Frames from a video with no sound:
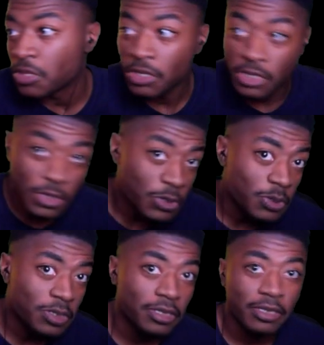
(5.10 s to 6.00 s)

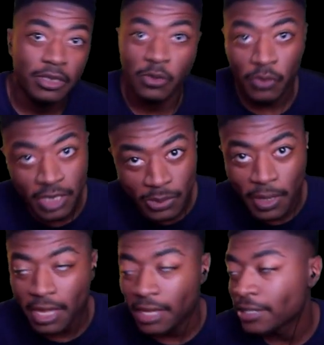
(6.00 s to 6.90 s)
Duke, the
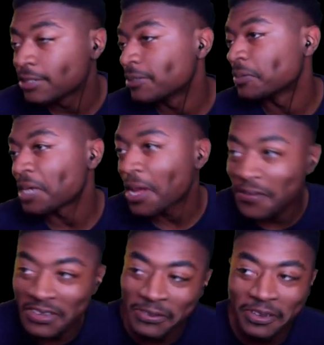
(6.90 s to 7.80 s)
Rizman,
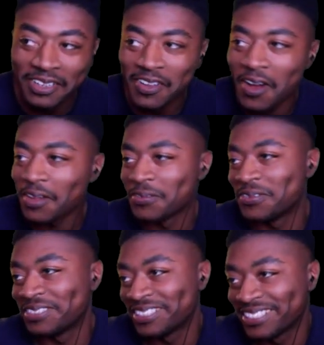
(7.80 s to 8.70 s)
whatever you want to call him.
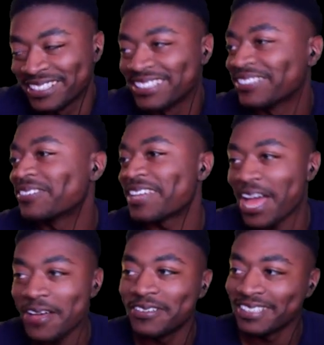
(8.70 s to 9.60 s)
We
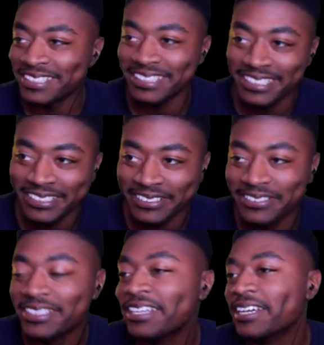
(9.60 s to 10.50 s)
have his
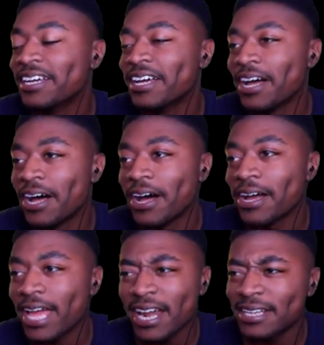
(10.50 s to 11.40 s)
teaser.
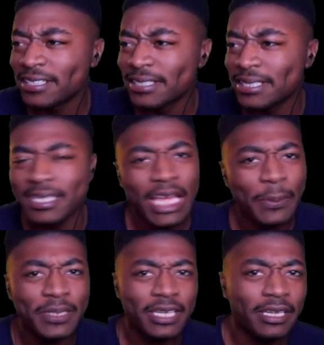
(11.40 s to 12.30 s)
Kind of didn't see it
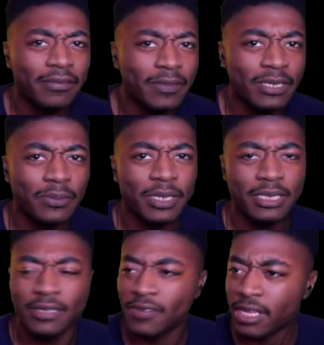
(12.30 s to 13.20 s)
coming today for some
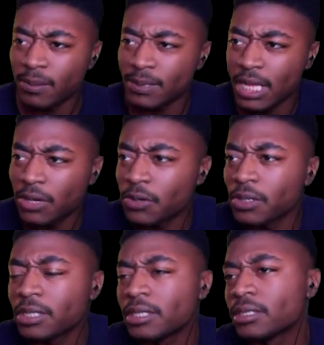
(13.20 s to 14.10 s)
reason. I feel like it was kind of
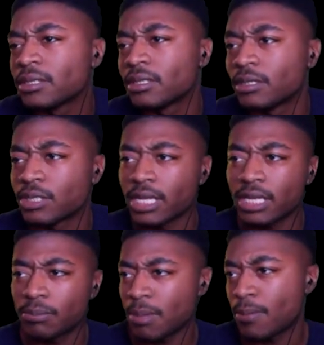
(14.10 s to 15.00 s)
early. I was like
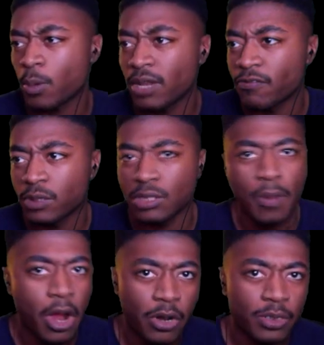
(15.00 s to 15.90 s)
maybe waiting for
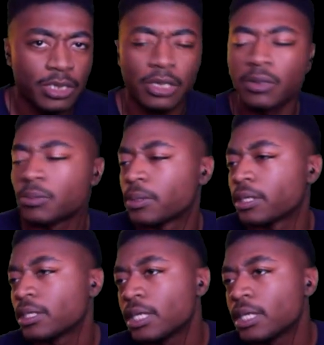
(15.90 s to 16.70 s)
tomorrow or so. But